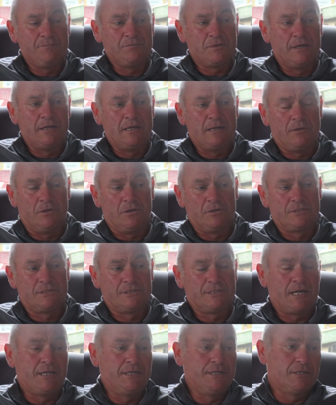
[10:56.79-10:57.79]
And on
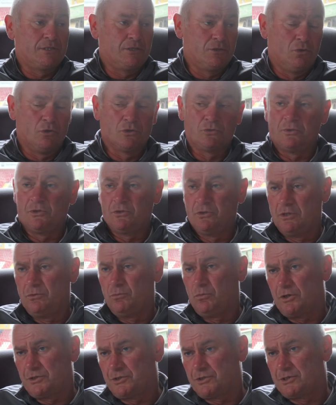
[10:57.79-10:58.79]
Saturday, of course, we can go
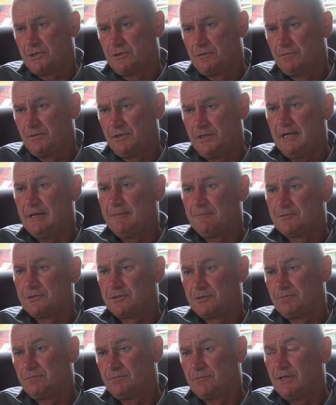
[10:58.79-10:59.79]
and watch games,